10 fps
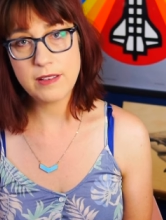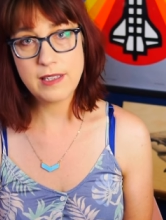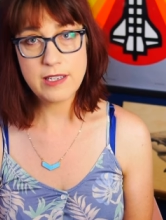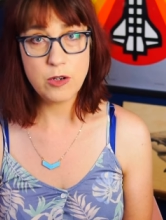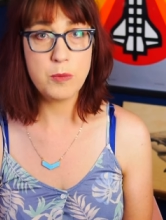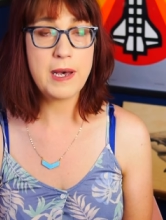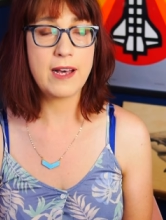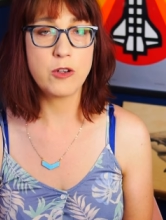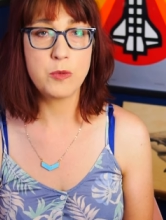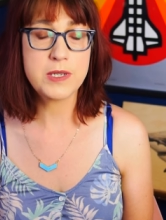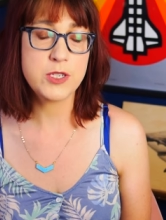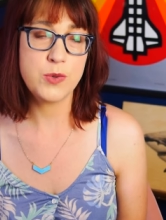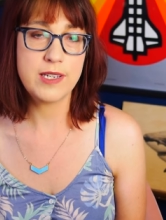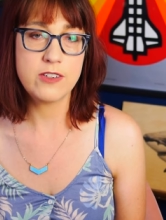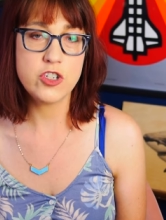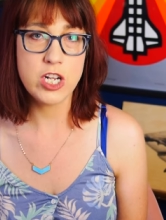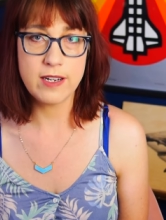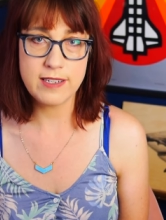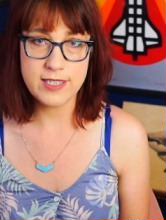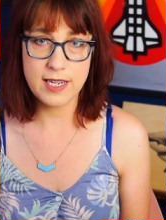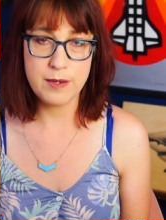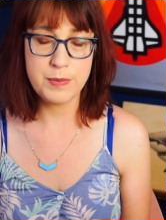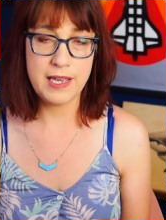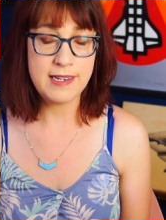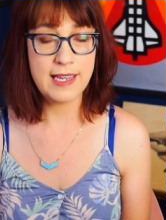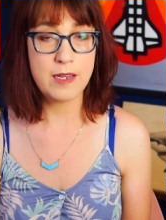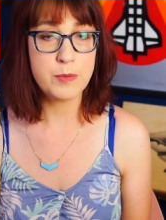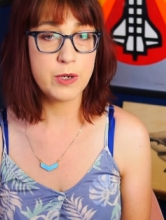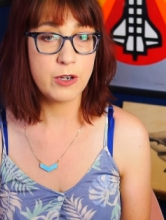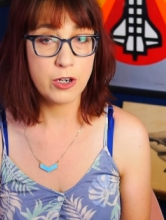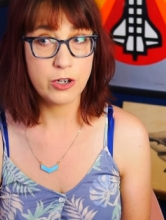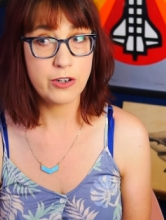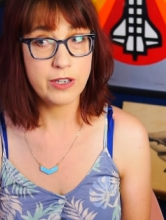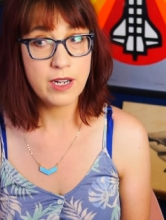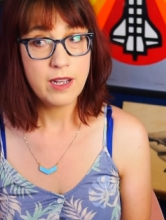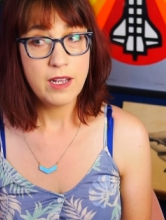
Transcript: legal battle between Johnny Depp and Amber Heard.